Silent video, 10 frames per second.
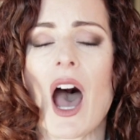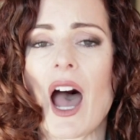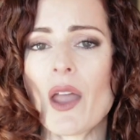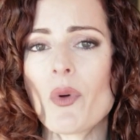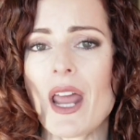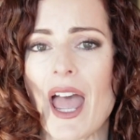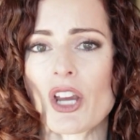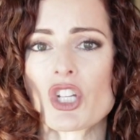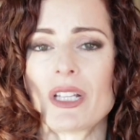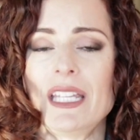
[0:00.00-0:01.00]
I would
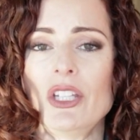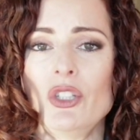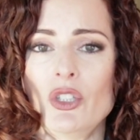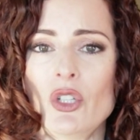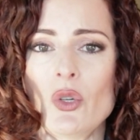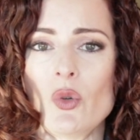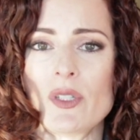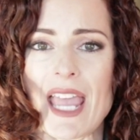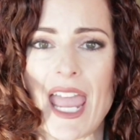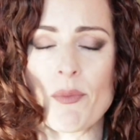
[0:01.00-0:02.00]
actually
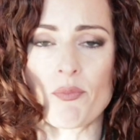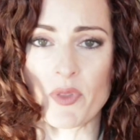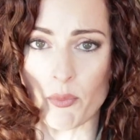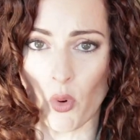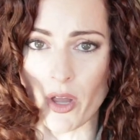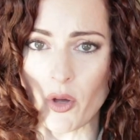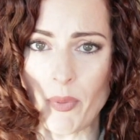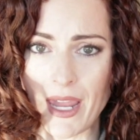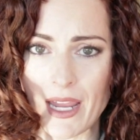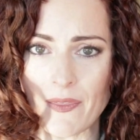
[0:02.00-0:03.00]
use the broil
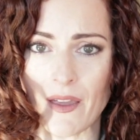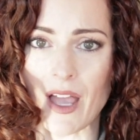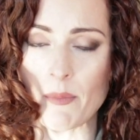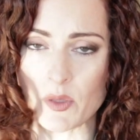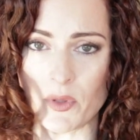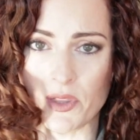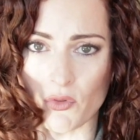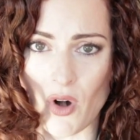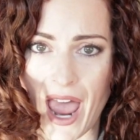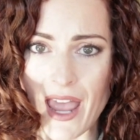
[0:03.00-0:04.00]
pan that comes with the
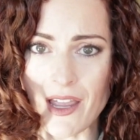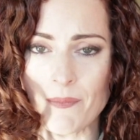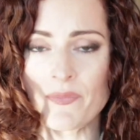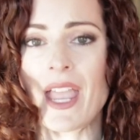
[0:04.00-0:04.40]
rack,